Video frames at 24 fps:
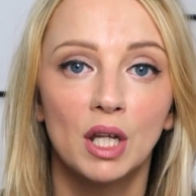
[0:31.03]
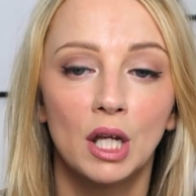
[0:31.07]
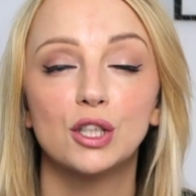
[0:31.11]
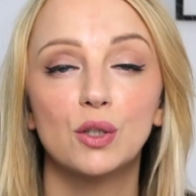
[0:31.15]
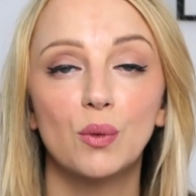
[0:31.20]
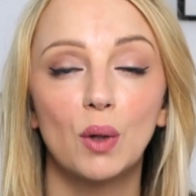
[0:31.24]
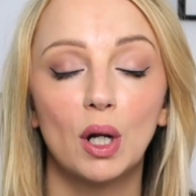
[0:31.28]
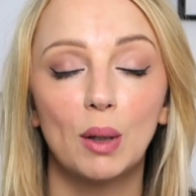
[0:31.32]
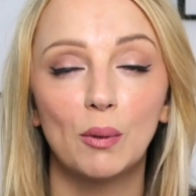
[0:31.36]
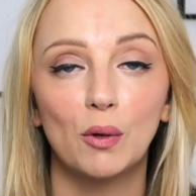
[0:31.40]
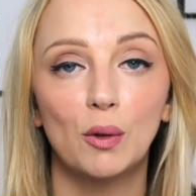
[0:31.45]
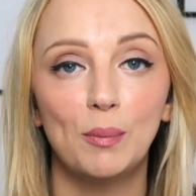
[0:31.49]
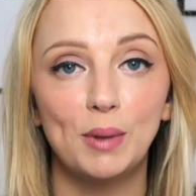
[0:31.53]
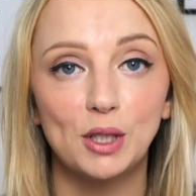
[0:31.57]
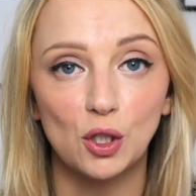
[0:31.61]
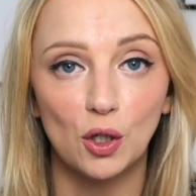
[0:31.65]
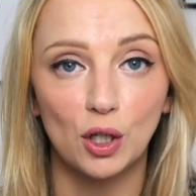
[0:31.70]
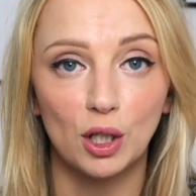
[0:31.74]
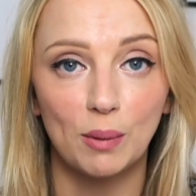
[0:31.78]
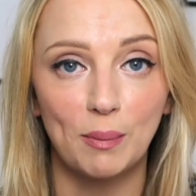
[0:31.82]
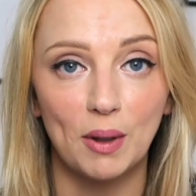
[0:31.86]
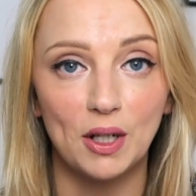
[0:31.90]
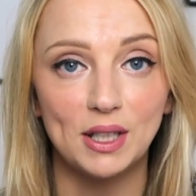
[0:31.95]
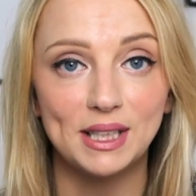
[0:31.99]
So the one I'm going to be
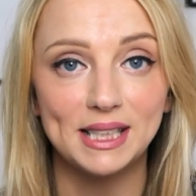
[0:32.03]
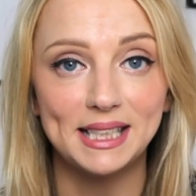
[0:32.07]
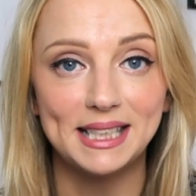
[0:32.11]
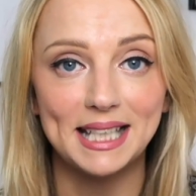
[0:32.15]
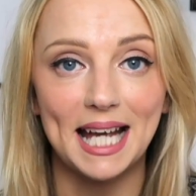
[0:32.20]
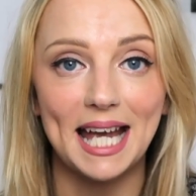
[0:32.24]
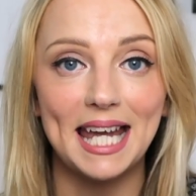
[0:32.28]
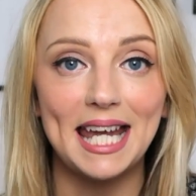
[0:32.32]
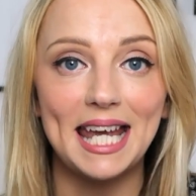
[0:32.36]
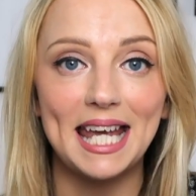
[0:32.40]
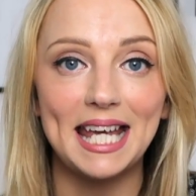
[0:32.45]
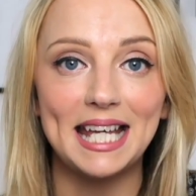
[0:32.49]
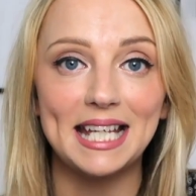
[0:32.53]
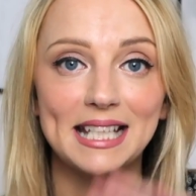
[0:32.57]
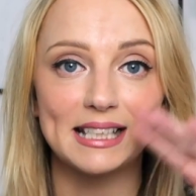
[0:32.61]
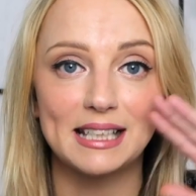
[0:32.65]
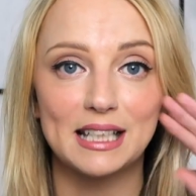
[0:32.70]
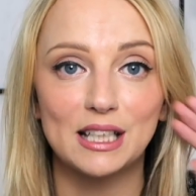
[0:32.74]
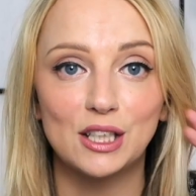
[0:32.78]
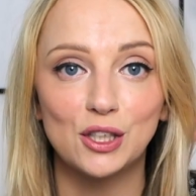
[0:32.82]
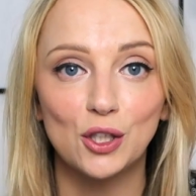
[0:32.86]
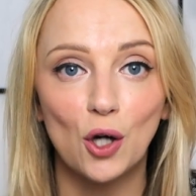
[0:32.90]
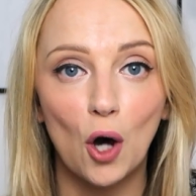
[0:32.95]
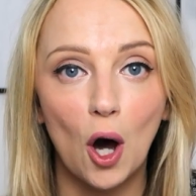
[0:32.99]
talking about today is
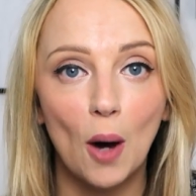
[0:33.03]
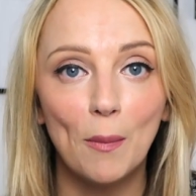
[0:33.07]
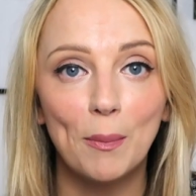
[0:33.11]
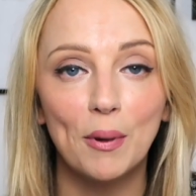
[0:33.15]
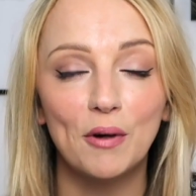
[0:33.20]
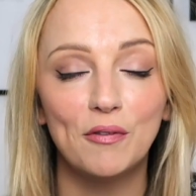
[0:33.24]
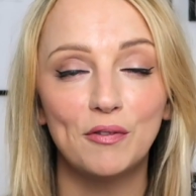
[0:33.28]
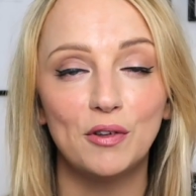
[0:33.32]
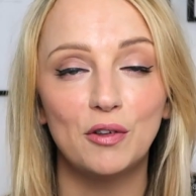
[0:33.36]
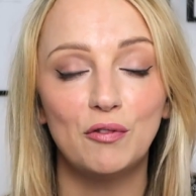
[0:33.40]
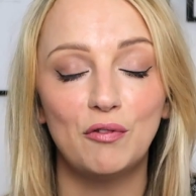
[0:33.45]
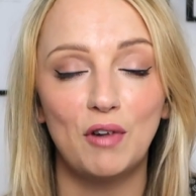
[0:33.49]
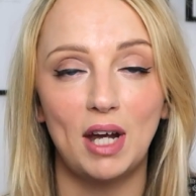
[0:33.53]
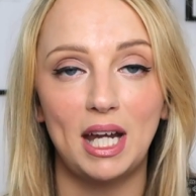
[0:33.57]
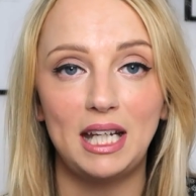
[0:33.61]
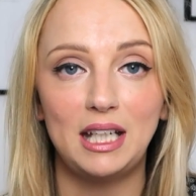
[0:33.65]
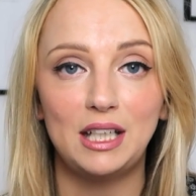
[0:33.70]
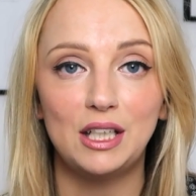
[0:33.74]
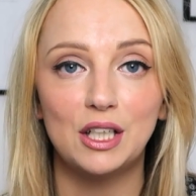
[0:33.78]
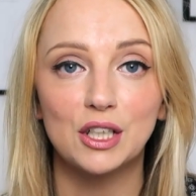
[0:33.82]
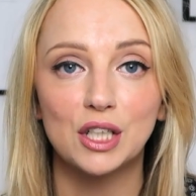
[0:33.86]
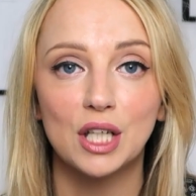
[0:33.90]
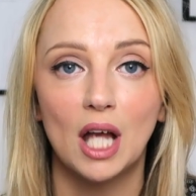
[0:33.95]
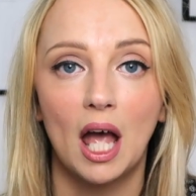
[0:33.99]
the top of the
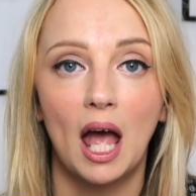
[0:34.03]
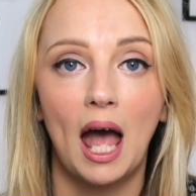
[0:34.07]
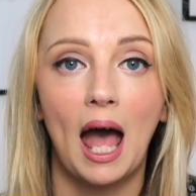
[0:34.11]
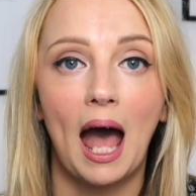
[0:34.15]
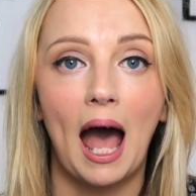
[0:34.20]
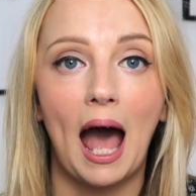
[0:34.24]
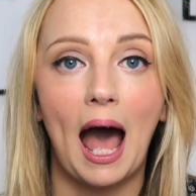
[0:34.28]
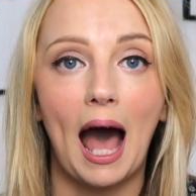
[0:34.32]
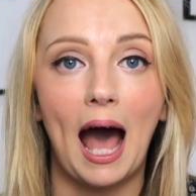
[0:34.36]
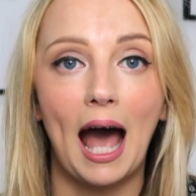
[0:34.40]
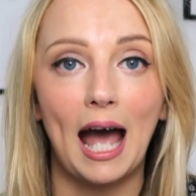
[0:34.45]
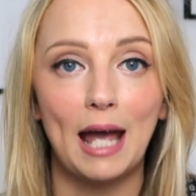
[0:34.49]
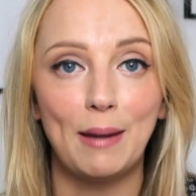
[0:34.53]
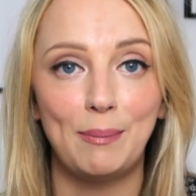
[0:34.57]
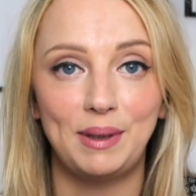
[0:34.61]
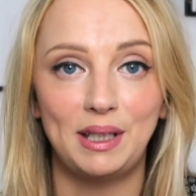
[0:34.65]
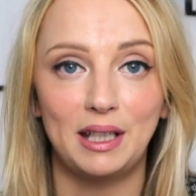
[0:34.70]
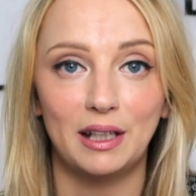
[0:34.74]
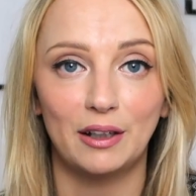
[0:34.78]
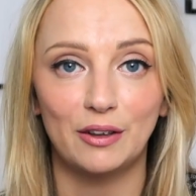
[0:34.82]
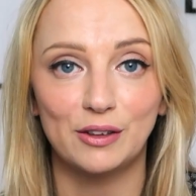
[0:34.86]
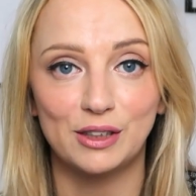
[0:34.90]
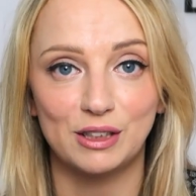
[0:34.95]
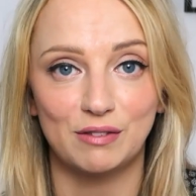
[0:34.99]
range
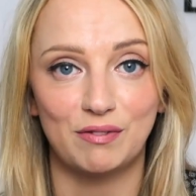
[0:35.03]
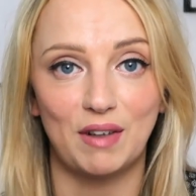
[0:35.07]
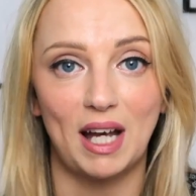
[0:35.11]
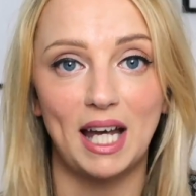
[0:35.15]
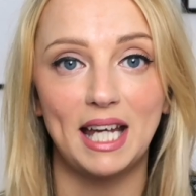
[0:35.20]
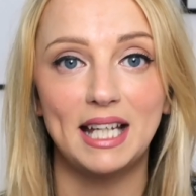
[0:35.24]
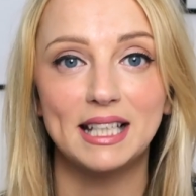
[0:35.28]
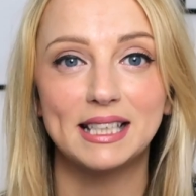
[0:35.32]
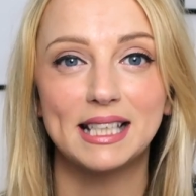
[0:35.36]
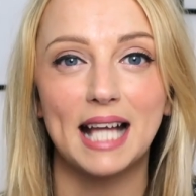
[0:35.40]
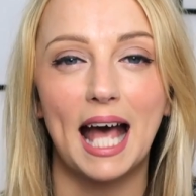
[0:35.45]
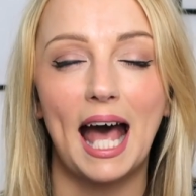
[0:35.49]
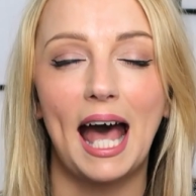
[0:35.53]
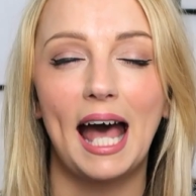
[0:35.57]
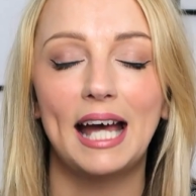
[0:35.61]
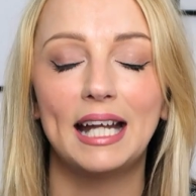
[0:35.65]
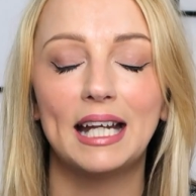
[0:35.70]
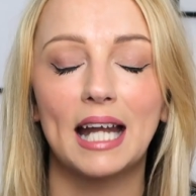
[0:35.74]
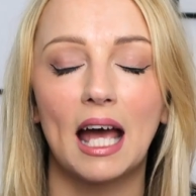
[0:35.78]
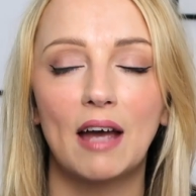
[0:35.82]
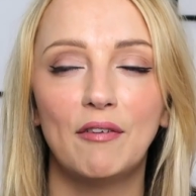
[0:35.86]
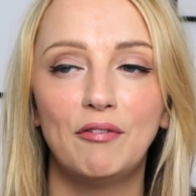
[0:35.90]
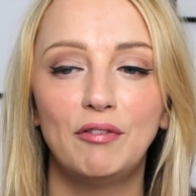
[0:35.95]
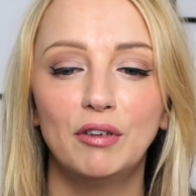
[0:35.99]
IPL device,
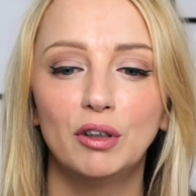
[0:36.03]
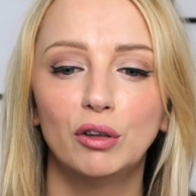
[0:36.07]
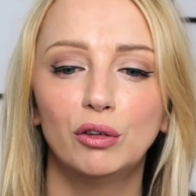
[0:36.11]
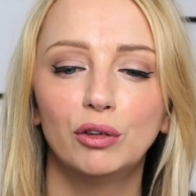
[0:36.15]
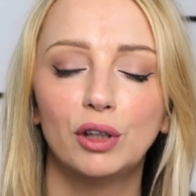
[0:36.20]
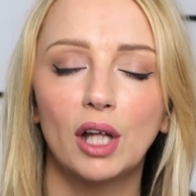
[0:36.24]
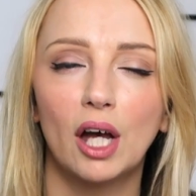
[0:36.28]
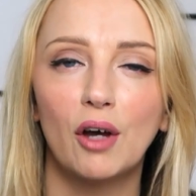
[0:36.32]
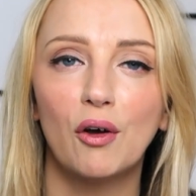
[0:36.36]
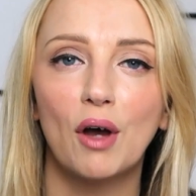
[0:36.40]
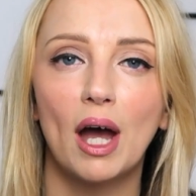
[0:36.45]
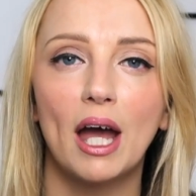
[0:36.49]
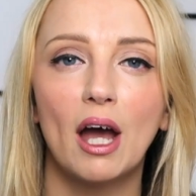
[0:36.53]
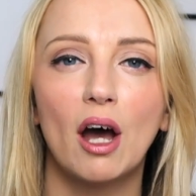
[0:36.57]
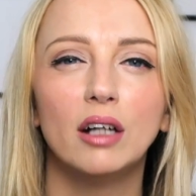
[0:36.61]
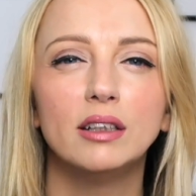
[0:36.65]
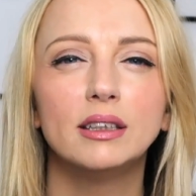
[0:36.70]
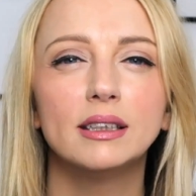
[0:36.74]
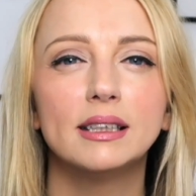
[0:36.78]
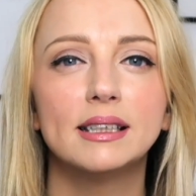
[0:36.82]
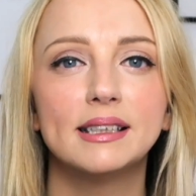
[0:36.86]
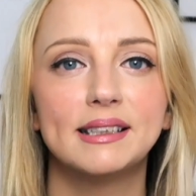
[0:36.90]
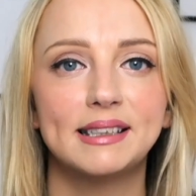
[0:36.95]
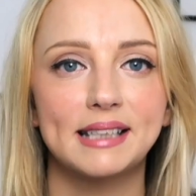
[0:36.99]
and I feel now I
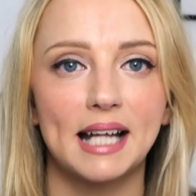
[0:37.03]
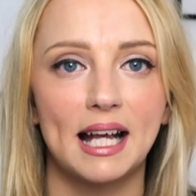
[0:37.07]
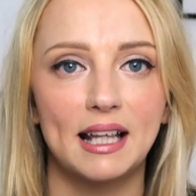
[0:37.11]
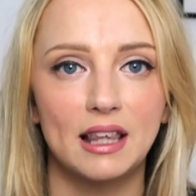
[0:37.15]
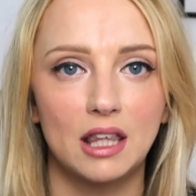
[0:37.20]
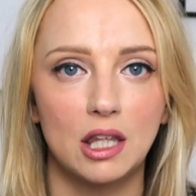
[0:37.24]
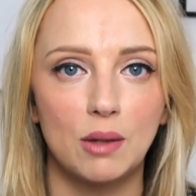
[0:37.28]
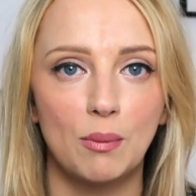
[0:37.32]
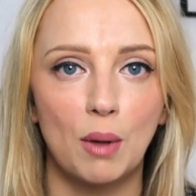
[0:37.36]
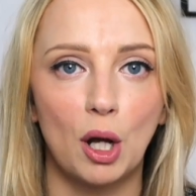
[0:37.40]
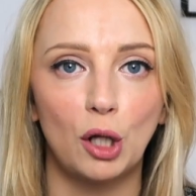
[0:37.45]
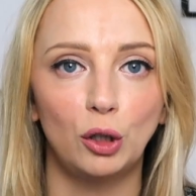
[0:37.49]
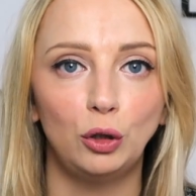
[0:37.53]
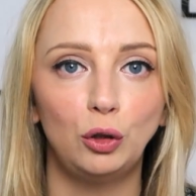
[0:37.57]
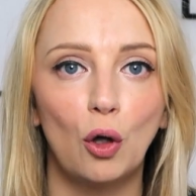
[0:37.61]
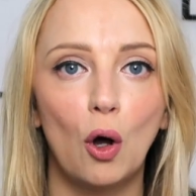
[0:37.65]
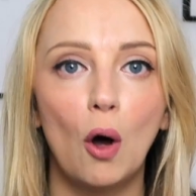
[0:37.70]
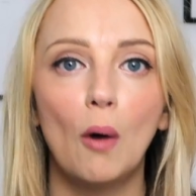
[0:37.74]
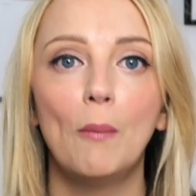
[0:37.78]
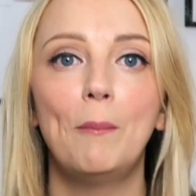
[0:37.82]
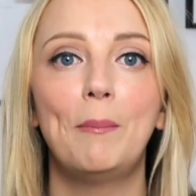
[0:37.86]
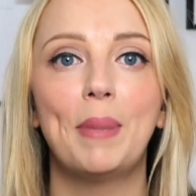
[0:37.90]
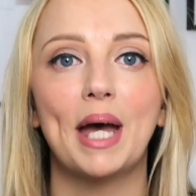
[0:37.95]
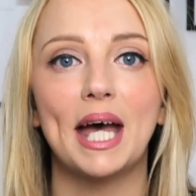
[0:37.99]
understand them a
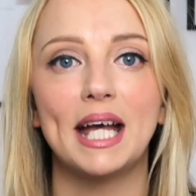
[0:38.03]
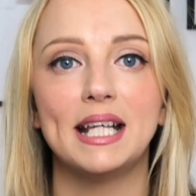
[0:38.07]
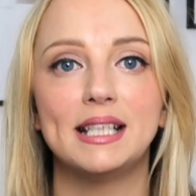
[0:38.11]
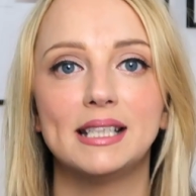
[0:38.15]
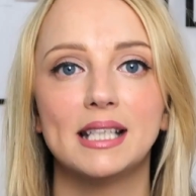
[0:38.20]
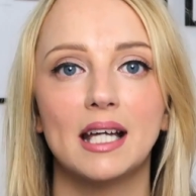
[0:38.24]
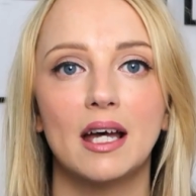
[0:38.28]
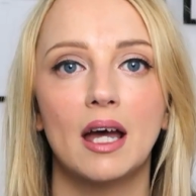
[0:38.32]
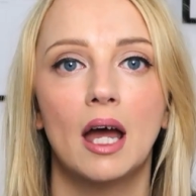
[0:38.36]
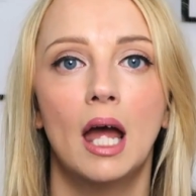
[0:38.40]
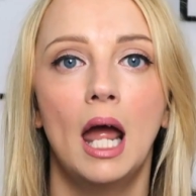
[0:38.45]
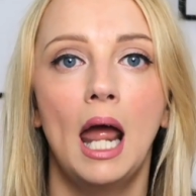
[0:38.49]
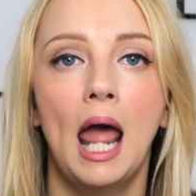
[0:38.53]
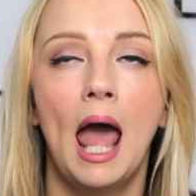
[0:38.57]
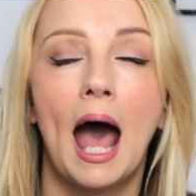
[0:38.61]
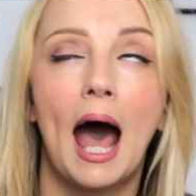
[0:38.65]
lot better.